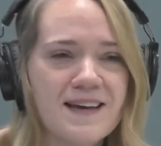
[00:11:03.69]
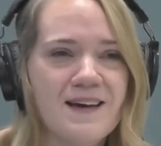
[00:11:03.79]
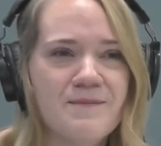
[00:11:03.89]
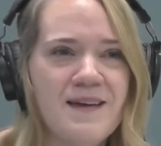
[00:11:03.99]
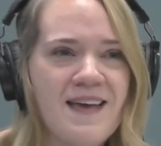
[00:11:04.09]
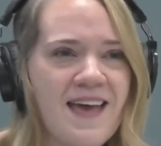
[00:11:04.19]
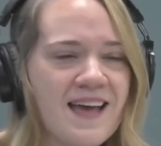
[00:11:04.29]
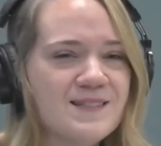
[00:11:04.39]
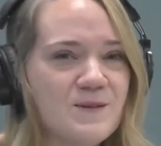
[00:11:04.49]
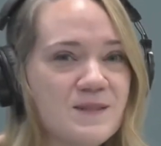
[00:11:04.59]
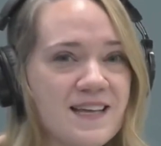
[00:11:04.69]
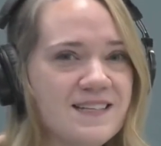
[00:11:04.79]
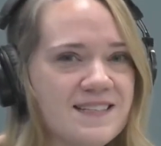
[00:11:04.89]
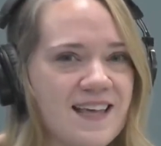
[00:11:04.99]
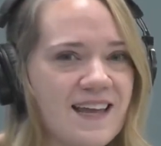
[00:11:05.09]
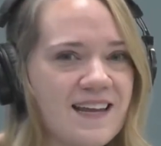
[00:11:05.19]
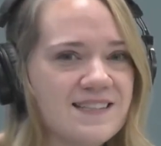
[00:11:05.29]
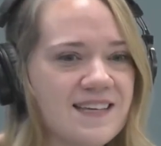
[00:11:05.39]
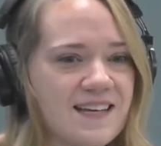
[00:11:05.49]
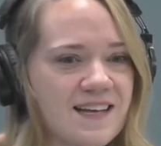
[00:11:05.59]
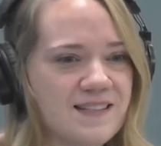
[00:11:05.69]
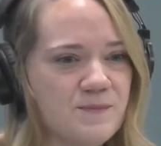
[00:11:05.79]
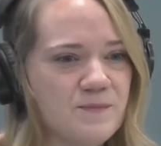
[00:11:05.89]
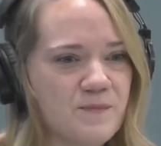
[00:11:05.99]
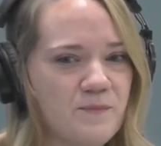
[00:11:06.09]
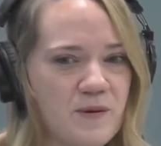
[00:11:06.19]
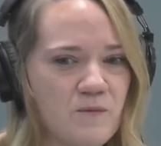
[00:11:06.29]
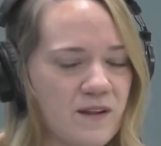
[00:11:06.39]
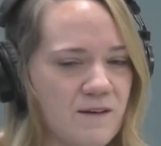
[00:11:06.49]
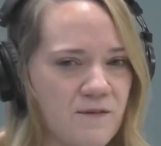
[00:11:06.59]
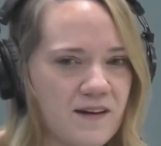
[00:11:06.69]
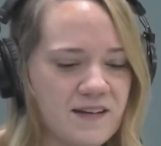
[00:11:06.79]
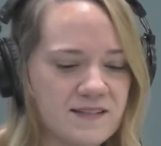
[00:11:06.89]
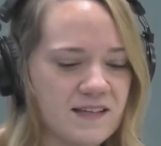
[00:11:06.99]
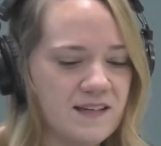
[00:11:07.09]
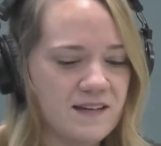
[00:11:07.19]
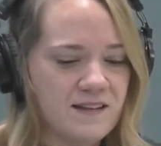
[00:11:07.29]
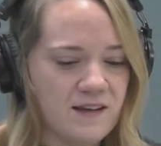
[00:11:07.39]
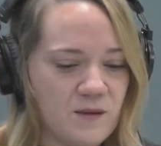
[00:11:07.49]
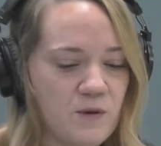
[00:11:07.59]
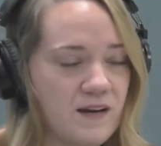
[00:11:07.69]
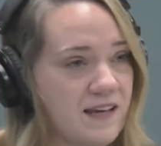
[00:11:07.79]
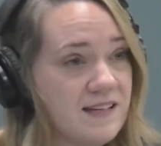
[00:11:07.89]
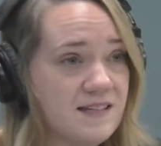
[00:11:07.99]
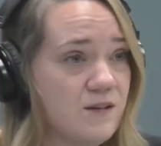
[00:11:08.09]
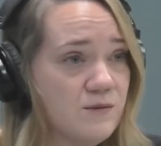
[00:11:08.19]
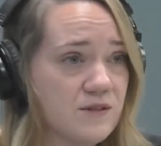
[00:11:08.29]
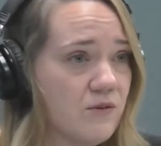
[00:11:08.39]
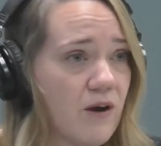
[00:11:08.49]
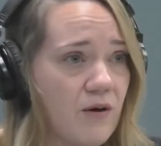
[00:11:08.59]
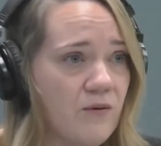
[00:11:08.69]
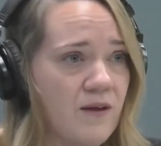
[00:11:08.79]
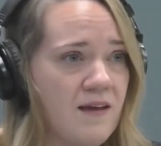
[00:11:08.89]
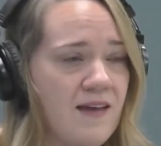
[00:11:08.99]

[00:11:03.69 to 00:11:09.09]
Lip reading: And so since then, it's been really fun because the community continues to grow,